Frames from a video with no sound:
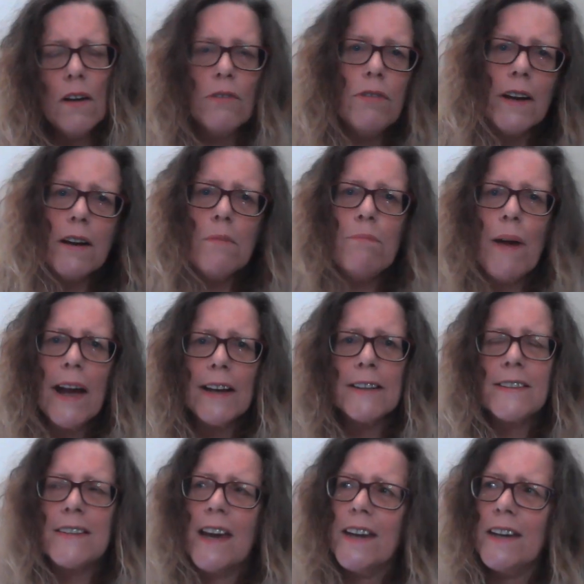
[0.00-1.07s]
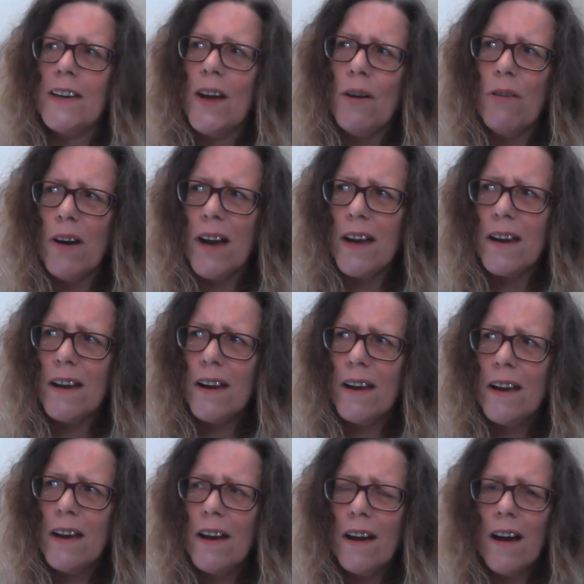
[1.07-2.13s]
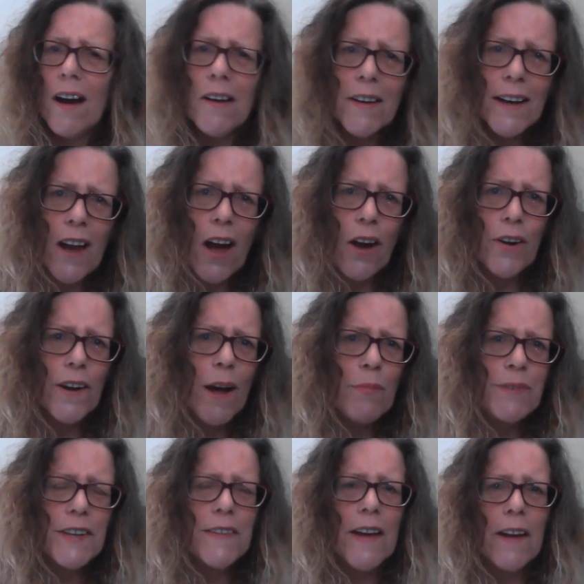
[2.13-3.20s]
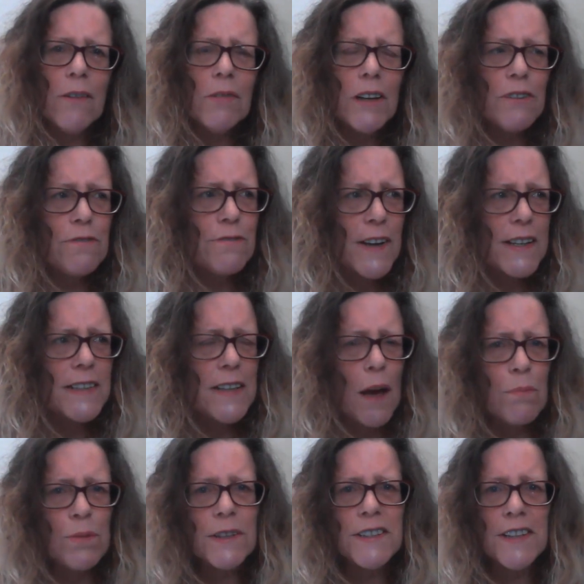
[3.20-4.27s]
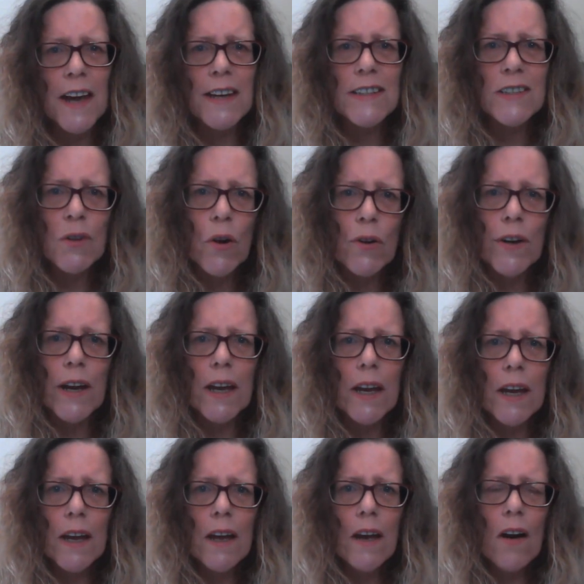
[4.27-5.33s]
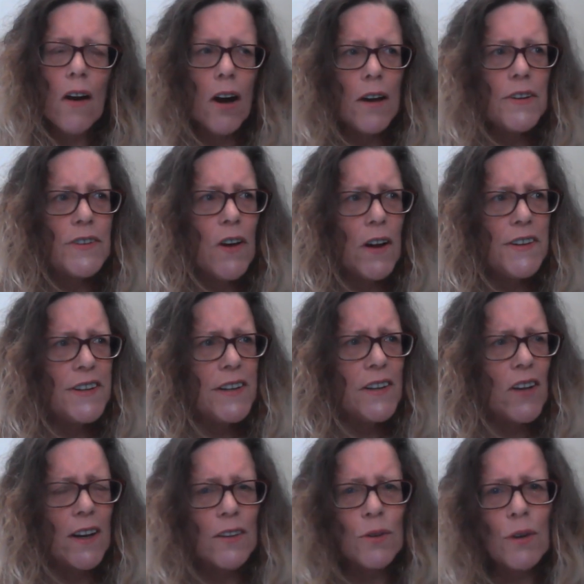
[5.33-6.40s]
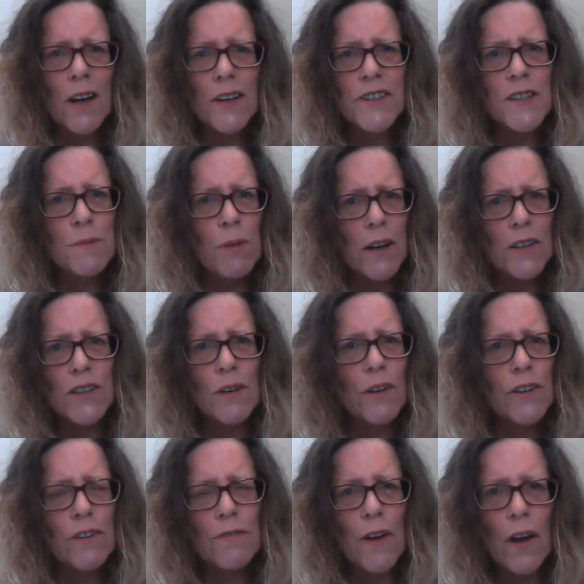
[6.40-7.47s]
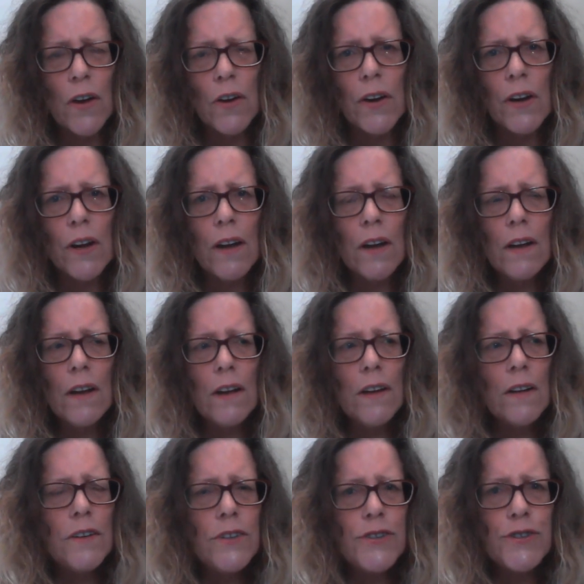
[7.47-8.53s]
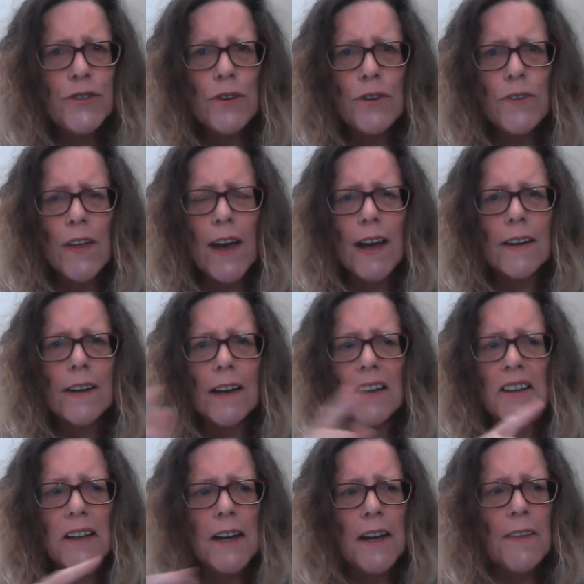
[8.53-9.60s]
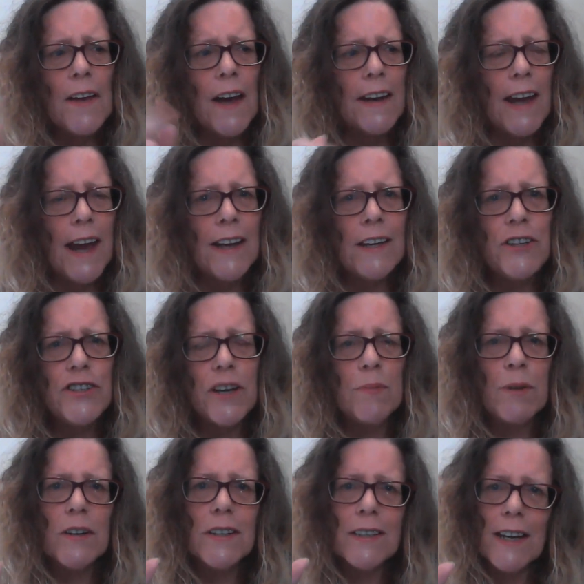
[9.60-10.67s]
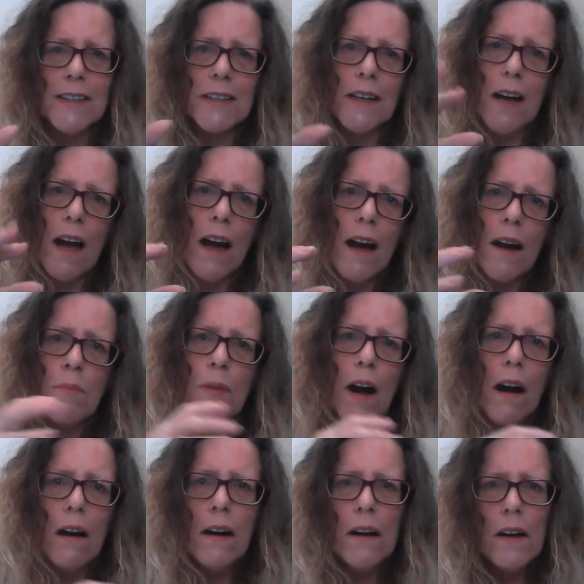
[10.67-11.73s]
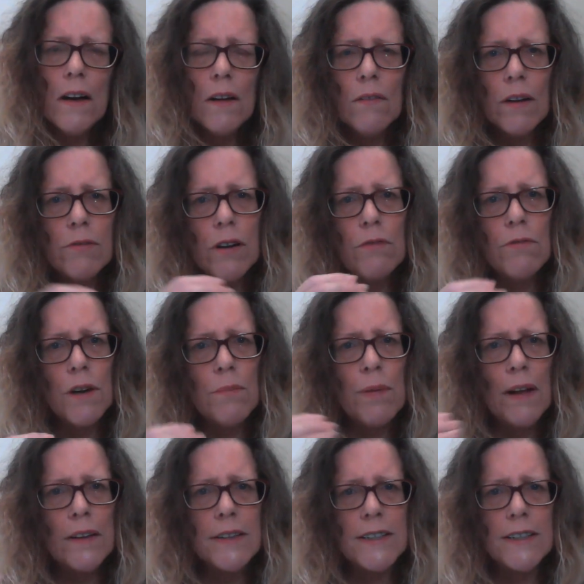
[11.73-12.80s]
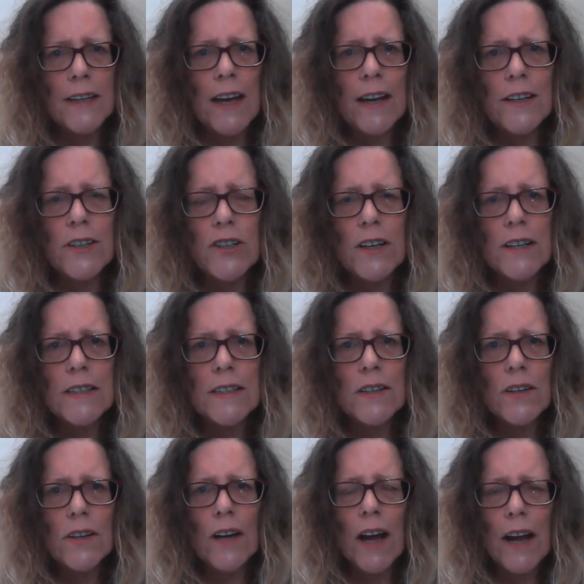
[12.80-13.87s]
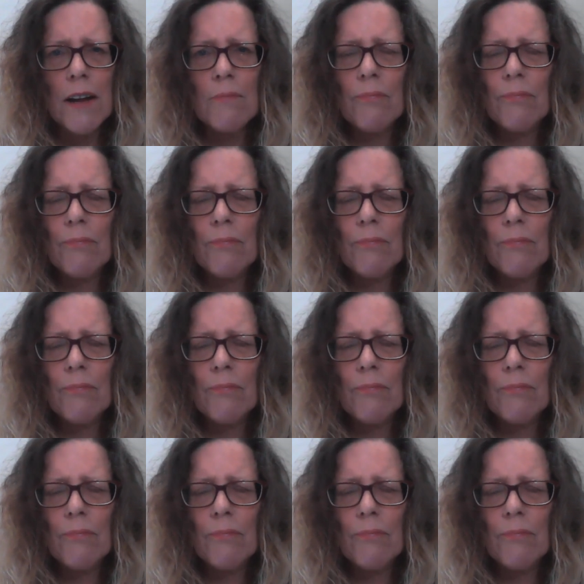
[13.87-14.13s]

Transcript: ring them back and say, you know what? I'm going to own up to that. I'm going to fess up and say, sorry. I, I didn't like the way I just spoke to you on the phone. Do that. Clear that energy, because that's karma when we rebalance the energies, okay?